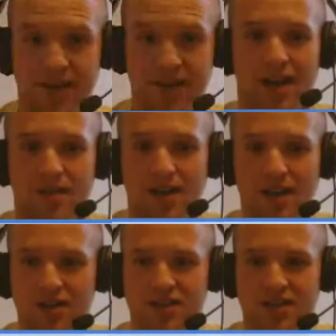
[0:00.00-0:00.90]
respect.
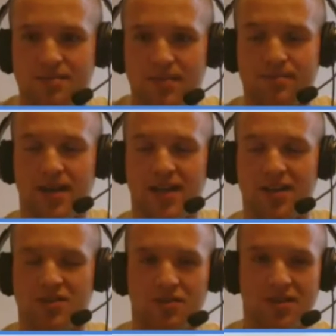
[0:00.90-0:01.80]
You need
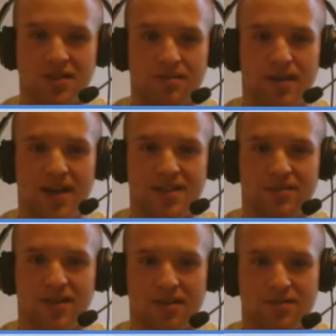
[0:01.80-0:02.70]
to make sure it's
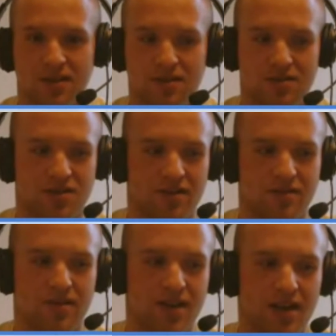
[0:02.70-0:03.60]
competitive enough, so
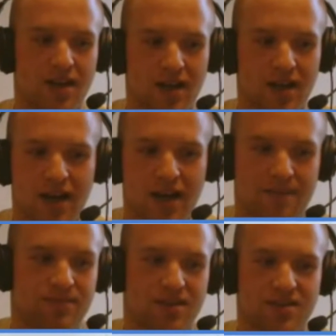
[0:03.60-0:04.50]
you show
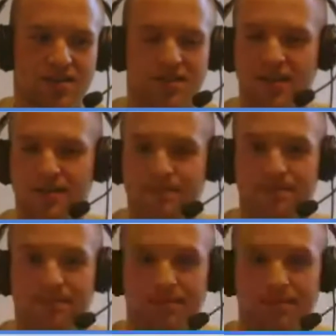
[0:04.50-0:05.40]

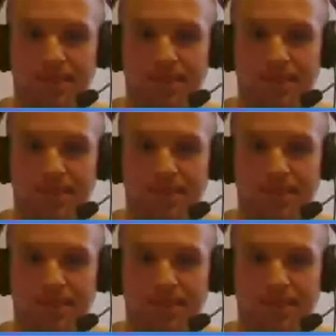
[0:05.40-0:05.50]
consistently.